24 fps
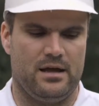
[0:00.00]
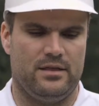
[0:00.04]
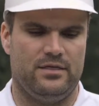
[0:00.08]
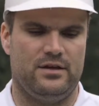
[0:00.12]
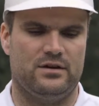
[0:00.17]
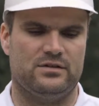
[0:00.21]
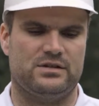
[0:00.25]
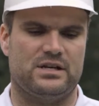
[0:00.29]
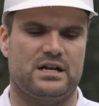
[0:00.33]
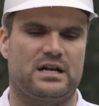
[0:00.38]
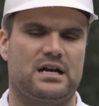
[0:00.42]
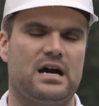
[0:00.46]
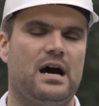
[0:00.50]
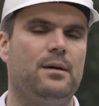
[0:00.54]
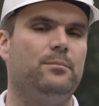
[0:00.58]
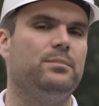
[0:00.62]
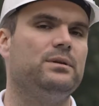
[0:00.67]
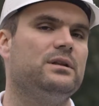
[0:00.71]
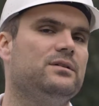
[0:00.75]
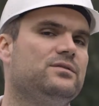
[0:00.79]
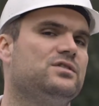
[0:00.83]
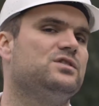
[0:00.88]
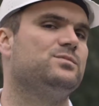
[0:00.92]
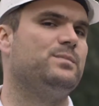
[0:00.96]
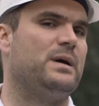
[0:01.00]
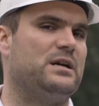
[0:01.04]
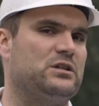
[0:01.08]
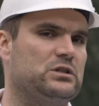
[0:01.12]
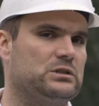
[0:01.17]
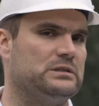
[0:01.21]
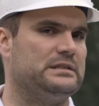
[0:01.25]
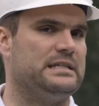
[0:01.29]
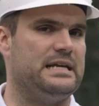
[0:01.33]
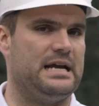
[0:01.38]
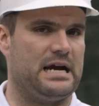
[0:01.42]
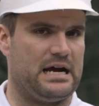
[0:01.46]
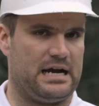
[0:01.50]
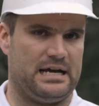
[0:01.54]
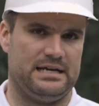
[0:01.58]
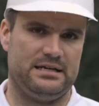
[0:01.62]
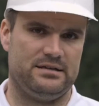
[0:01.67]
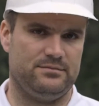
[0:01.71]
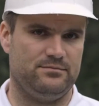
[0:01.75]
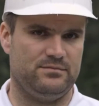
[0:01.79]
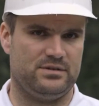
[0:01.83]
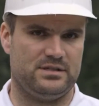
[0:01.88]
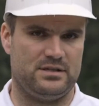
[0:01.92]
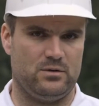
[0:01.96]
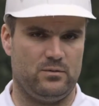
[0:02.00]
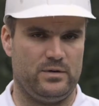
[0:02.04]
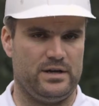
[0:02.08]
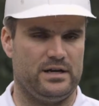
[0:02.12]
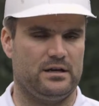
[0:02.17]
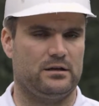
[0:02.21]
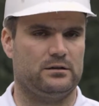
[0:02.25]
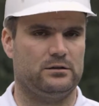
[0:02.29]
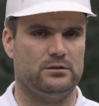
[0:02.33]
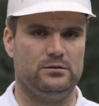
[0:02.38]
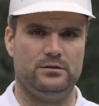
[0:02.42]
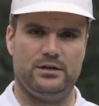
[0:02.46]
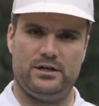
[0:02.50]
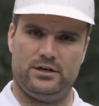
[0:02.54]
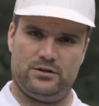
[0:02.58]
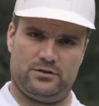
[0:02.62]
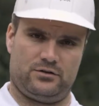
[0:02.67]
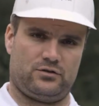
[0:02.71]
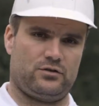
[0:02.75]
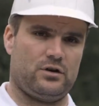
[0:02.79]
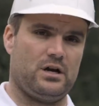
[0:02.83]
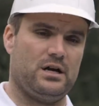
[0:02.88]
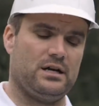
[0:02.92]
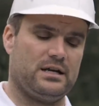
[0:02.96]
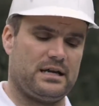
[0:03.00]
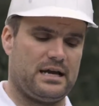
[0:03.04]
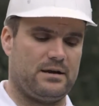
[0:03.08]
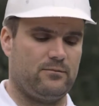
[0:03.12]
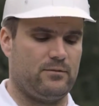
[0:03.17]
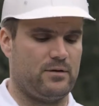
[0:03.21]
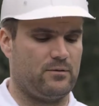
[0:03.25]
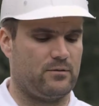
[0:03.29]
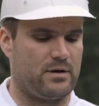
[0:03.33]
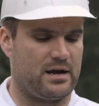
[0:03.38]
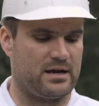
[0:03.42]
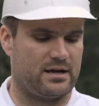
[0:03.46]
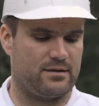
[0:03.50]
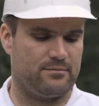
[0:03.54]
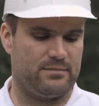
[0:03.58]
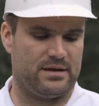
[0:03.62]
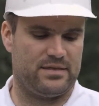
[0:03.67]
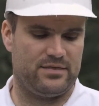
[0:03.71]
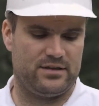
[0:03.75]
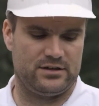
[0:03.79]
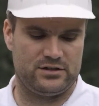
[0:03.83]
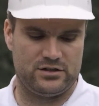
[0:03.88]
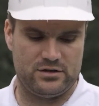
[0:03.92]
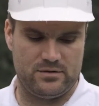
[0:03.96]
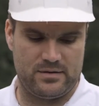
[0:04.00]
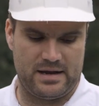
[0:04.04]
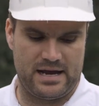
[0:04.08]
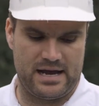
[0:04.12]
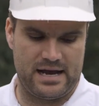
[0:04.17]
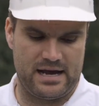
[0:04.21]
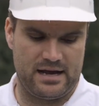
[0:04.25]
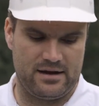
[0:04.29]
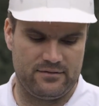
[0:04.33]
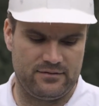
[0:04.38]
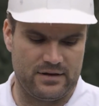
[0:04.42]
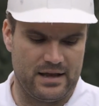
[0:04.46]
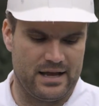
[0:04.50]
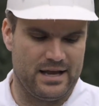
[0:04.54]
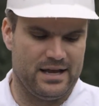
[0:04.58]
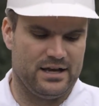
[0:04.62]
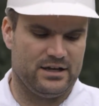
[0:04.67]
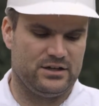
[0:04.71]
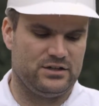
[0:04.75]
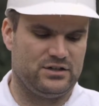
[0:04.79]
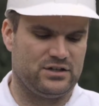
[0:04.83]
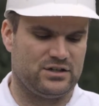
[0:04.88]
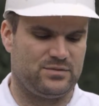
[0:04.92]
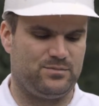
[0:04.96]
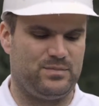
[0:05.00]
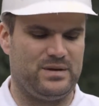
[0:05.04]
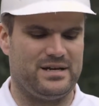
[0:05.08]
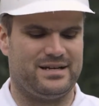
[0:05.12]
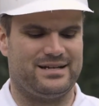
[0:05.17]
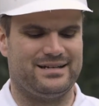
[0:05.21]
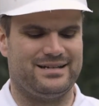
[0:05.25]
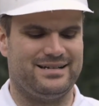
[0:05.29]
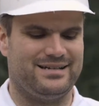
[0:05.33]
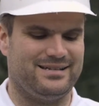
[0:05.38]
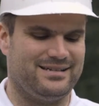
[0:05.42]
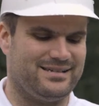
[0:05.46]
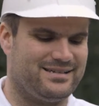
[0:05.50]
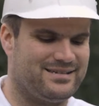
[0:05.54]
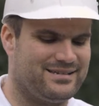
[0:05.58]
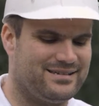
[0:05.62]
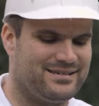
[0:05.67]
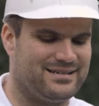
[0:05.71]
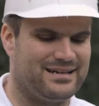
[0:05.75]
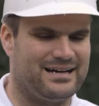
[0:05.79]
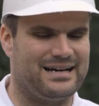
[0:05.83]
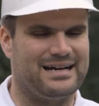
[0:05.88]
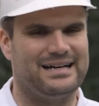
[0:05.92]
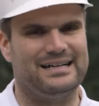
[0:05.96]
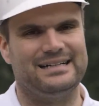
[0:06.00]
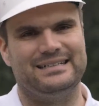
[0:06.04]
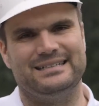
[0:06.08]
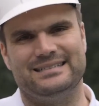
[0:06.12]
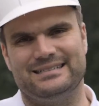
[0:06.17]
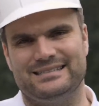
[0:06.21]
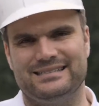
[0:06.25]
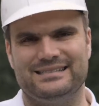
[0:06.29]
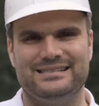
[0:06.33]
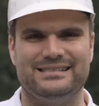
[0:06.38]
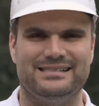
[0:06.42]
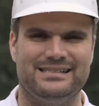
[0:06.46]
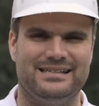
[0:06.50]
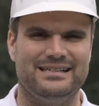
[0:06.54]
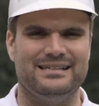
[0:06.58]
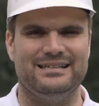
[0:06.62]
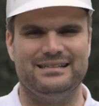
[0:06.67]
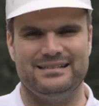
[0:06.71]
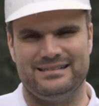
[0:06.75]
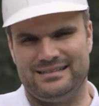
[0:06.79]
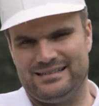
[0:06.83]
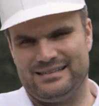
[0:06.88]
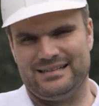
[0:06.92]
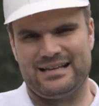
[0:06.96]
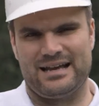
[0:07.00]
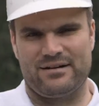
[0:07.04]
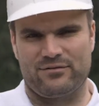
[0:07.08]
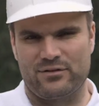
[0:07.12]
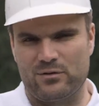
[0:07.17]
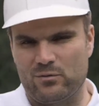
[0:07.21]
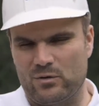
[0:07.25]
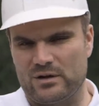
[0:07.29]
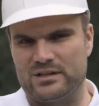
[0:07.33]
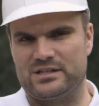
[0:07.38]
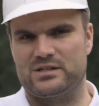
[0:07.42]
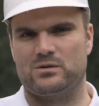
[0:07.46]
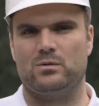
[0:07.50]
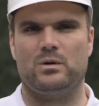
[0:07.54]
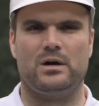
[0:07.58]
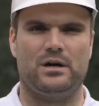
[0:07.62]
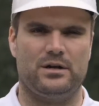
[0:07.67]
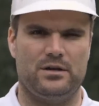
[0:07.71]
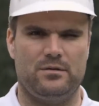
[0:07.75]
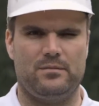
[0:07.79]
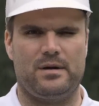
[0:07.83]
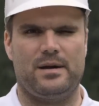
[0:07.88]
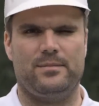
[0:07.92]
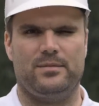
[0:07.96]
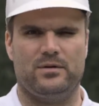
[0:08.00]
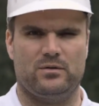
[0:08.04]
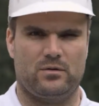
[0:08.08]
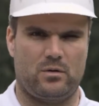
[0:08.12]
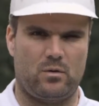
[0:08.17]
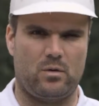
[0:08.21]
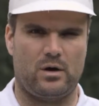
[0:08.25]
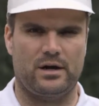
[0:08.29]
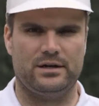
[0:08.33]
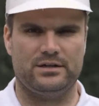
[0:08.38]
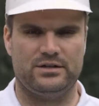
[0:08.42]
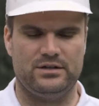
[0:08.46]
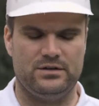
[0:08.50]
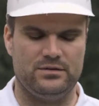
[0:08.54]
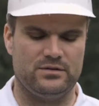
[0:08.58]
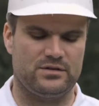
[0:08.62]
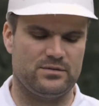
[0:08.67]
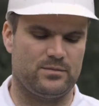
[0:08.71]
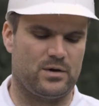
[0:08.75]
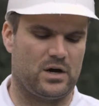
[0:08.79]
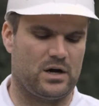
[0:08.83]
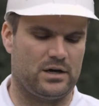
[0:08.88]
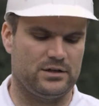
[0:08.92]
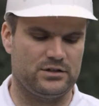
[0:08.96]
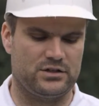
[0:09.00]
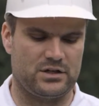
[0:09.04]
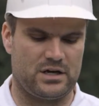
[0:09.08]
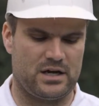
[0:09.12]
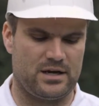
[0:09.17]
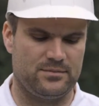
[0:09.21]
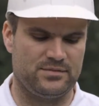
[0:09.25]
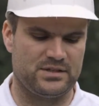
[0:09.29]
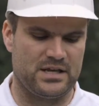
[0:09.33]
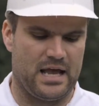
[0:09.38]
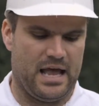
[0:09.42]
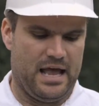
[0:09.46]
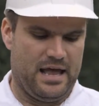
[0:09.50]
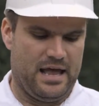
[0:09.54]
There's a couple of specialty items that we include in your truck and we recommend that you have just because uh, every once in a while you might be required to do some odd jobs.